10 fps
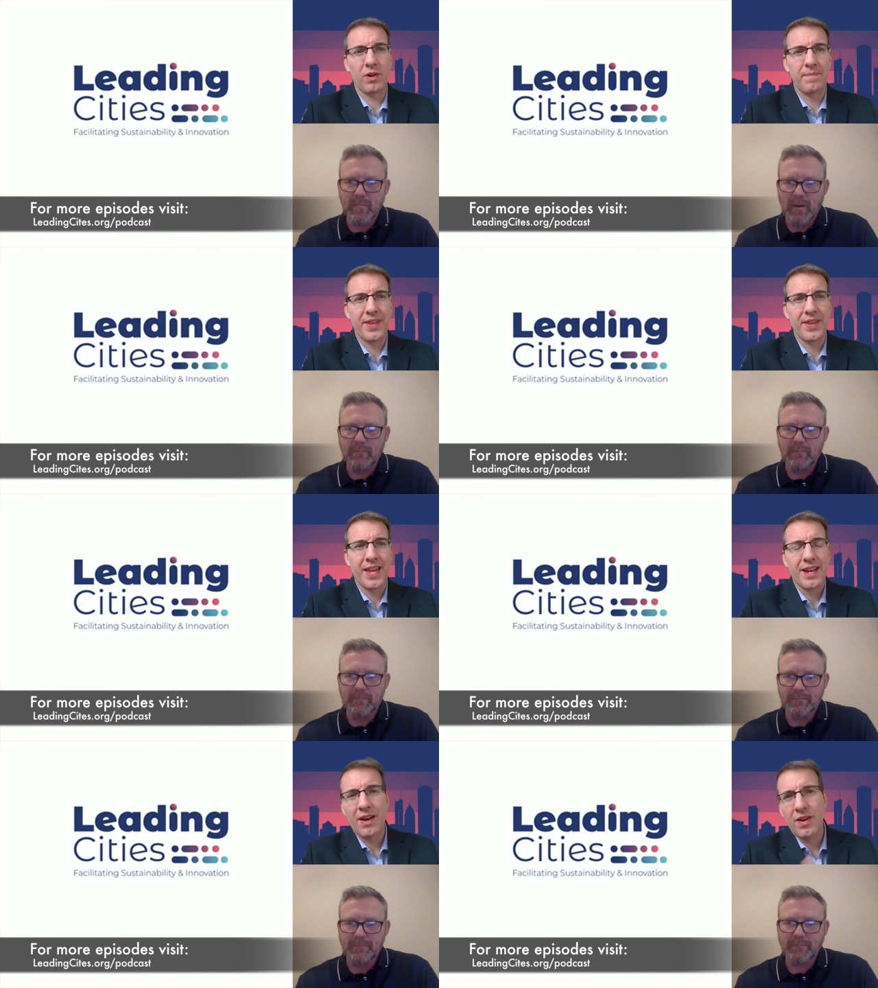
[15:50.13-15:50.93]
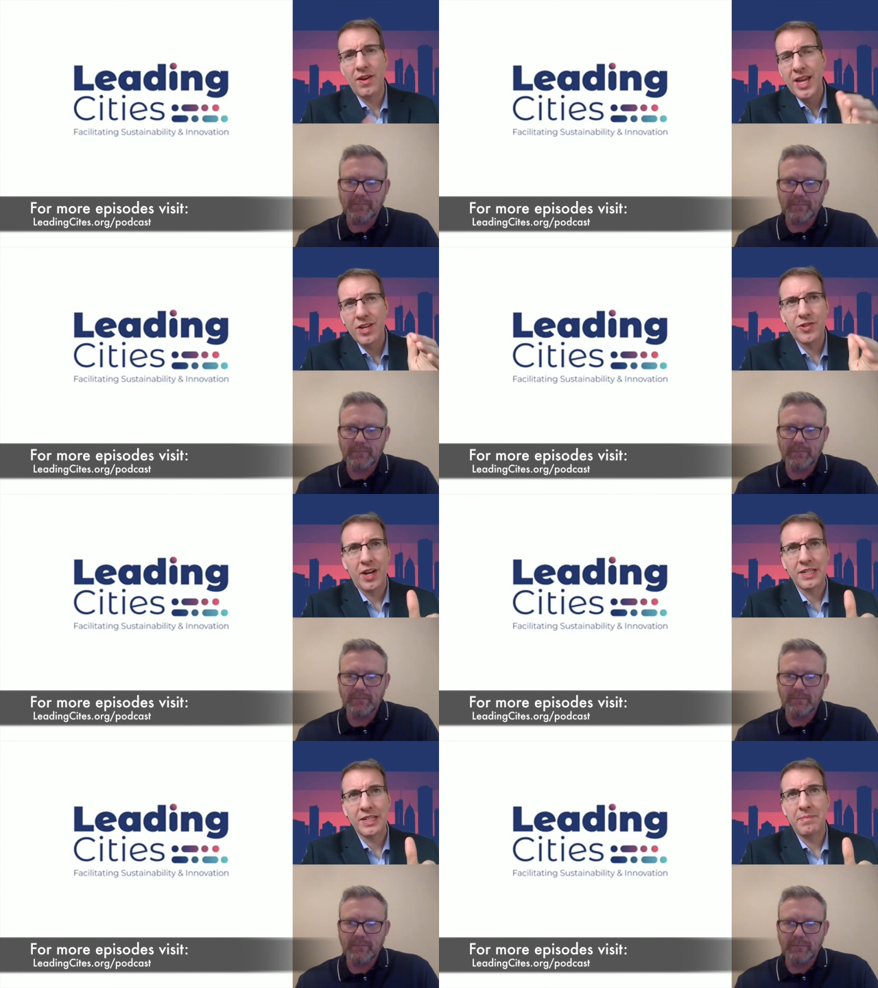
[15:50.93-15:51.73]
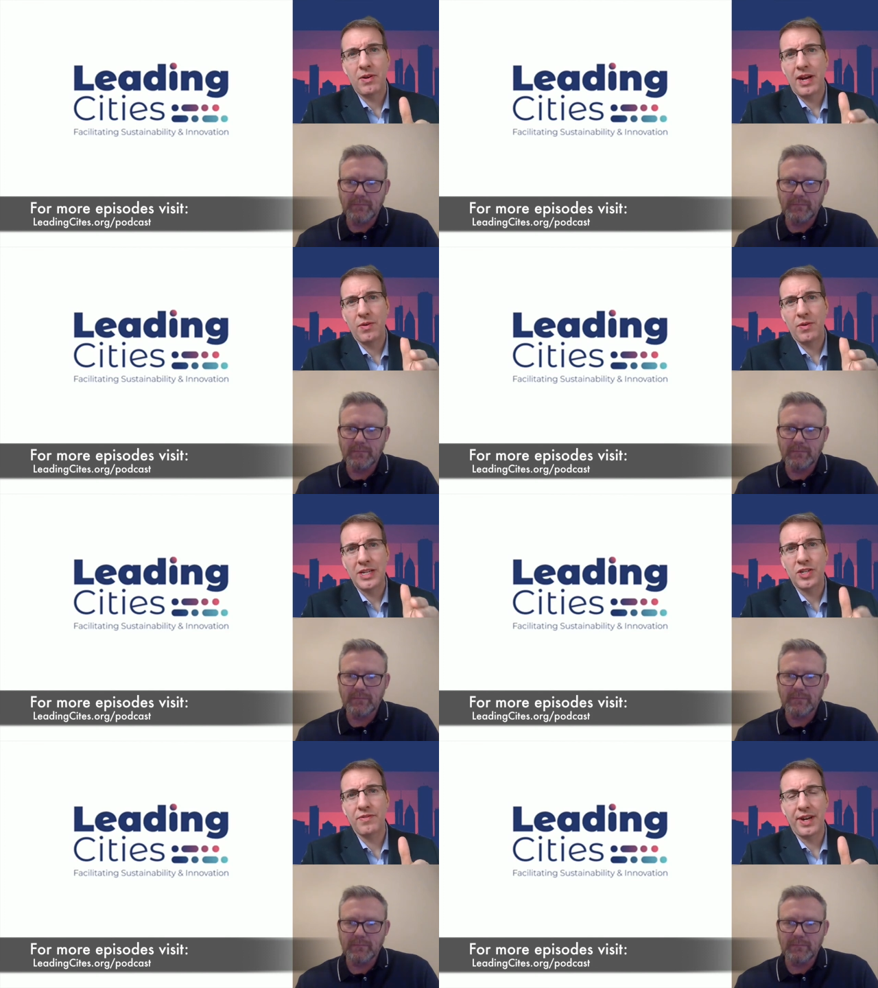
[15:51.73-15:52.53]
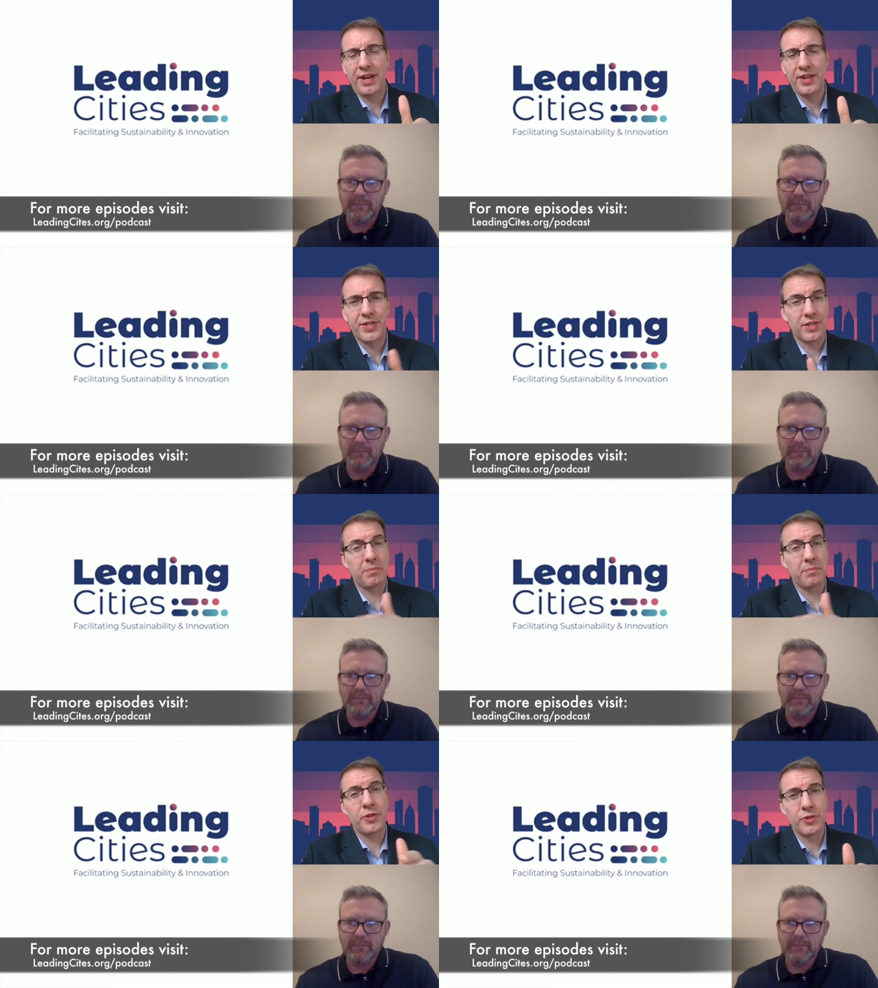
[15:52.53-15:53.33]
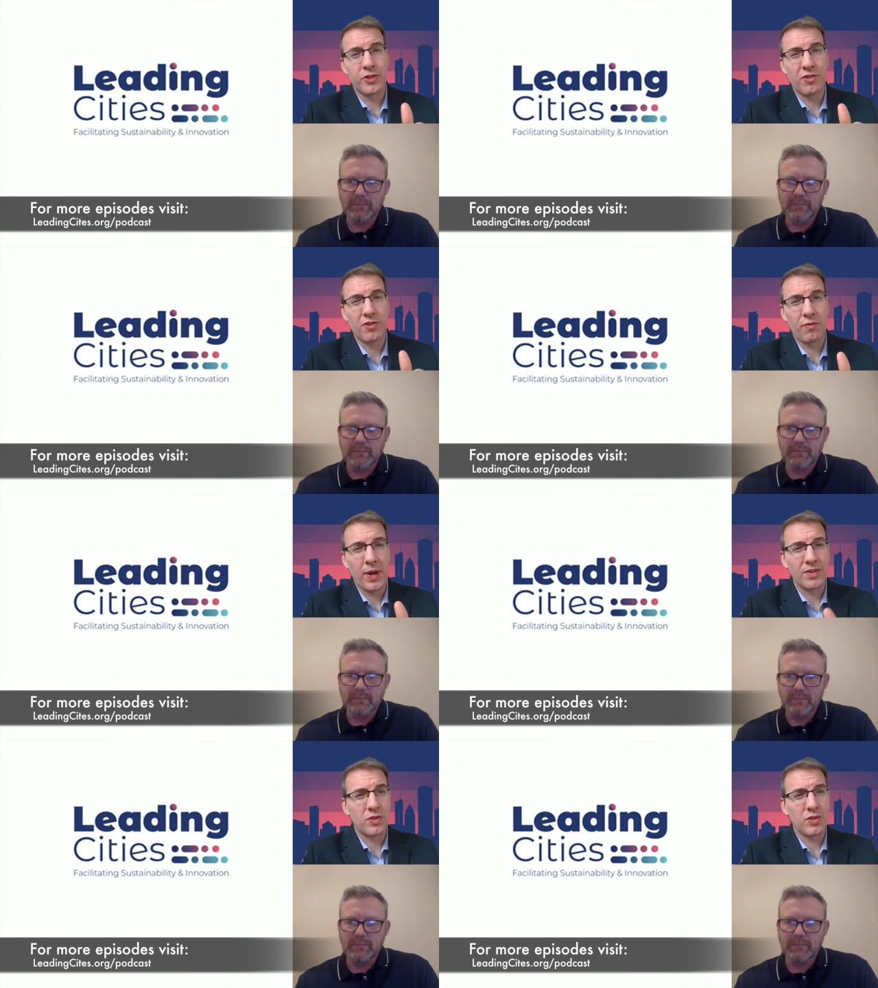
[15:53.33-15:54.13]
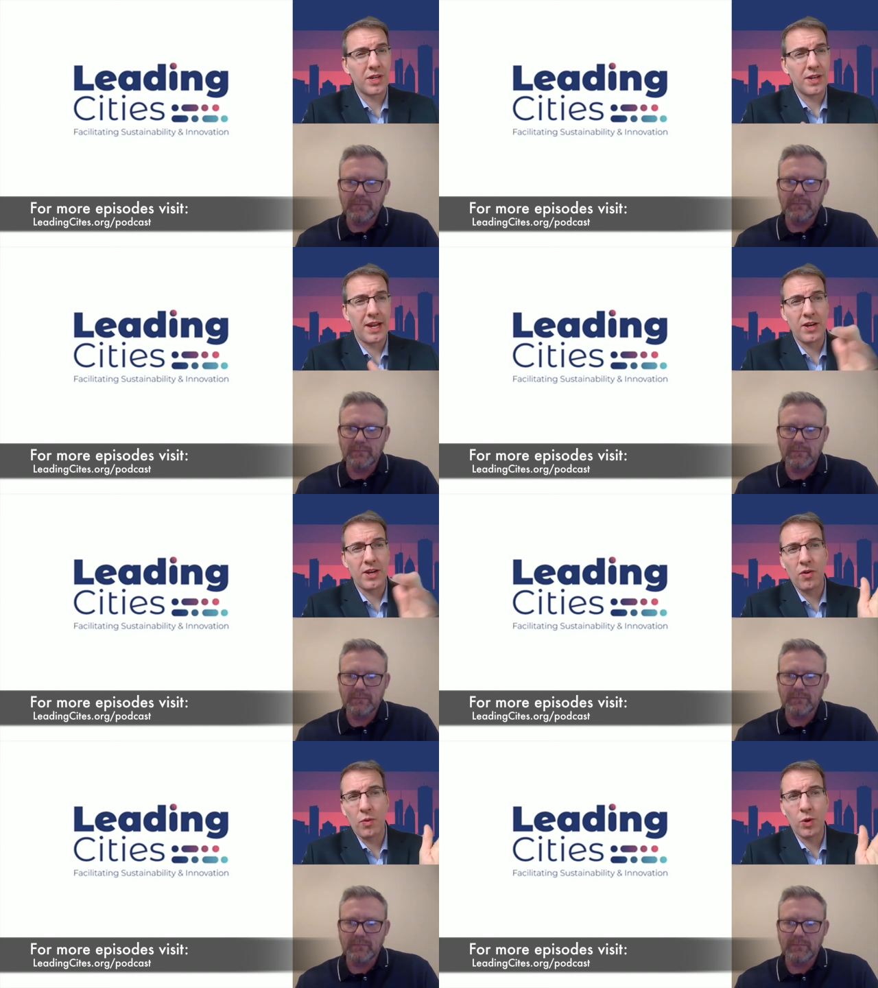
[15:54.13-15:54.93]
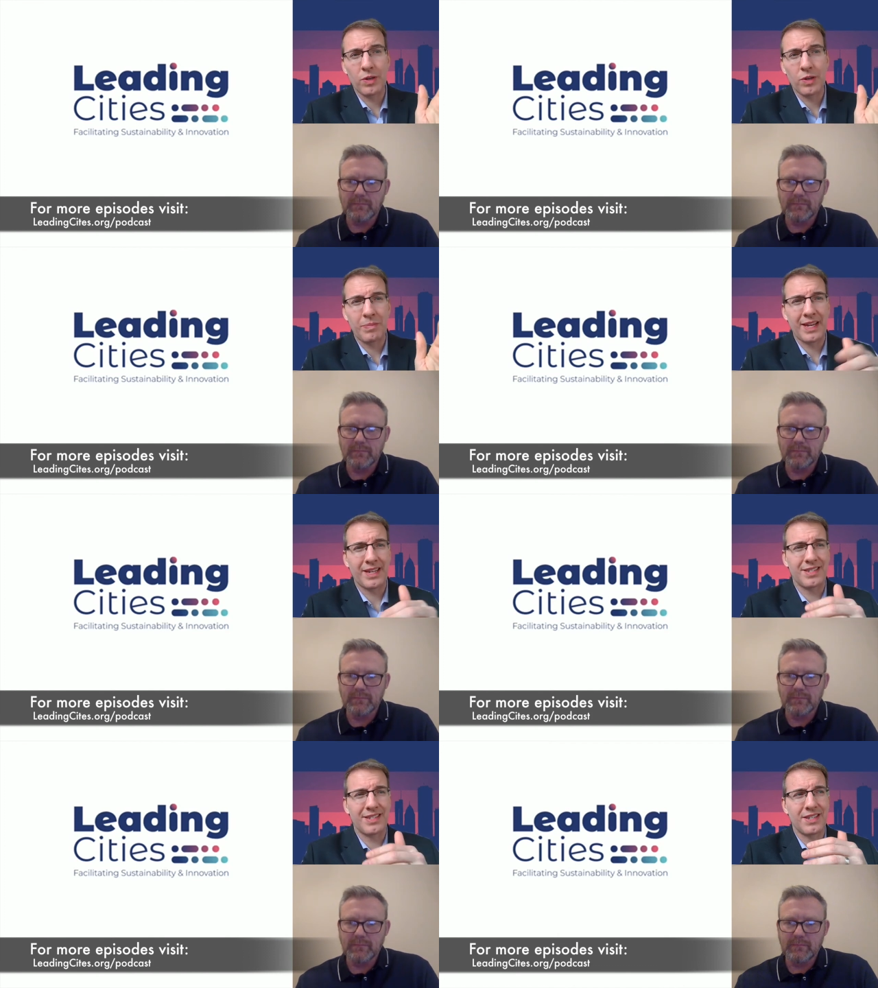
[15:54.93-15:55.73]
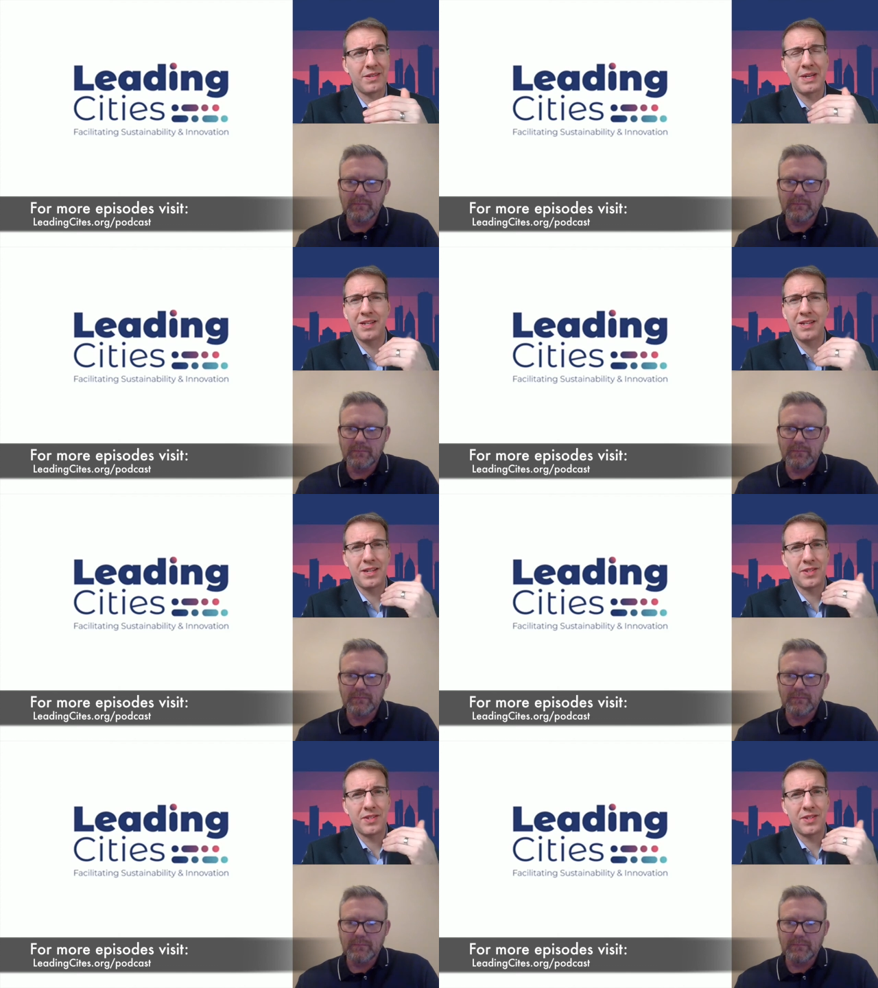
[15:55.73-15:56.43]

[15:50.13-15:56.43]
Speaker 1: Now, you talked about how each of us is a producer of waste, and, and I know the World Bank has estimated that some